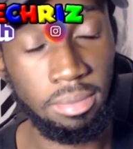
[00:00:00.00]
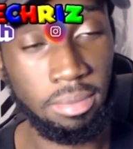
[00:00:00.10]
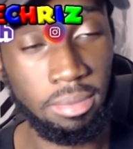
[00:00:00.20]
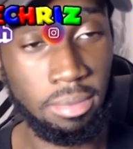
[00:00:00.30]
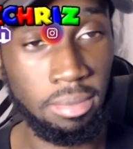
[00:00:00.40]

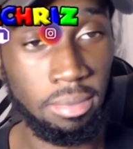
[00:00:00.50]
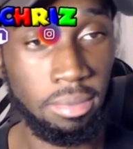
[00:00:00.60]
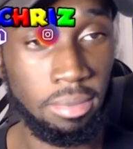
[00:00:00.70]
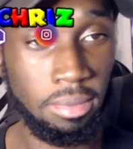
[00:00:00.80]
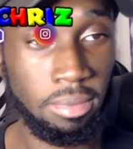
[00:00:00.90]
Why
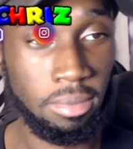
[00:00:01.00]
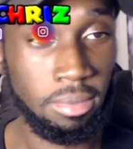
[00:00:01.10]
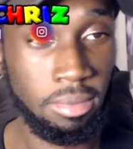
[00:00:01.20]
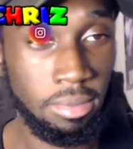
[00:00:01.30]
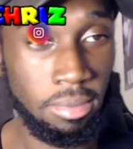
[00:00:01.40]

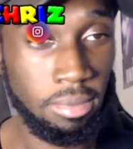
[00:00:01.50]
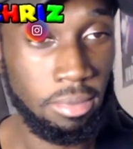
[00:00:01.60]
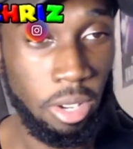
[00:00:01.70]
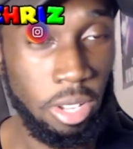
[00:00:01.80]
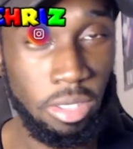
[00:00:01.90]

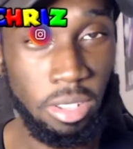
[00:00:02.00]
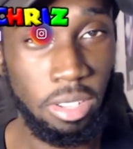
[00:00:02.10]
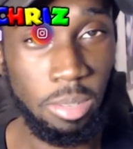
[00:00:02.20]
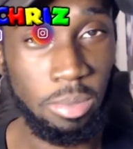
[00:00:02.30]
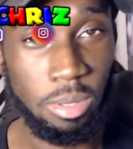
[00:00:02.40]
you took it
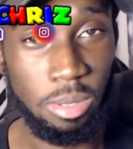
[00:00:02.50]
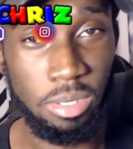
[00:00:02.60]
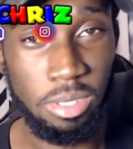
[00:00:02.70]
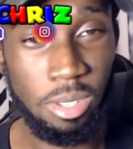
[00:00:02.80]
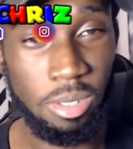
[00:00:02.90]
up so
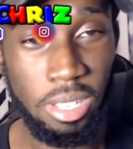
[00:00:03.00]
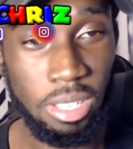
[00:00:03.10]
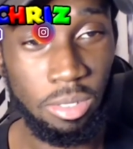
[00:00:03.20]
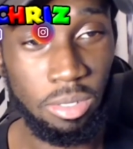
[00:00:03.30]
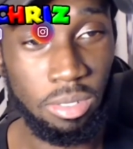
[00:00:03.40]
slow? Like,
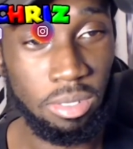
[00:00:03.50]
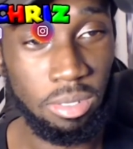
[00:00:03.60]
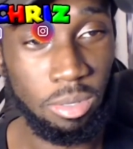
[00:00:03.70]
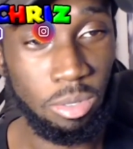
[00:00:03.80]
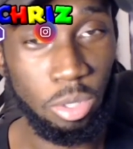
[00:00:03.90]

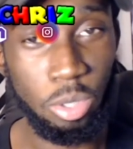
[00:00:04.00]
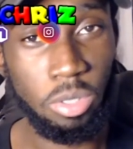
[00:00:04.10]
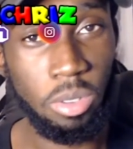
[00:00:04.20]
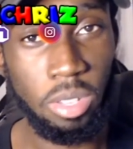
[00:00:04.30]
you knew you was gonna get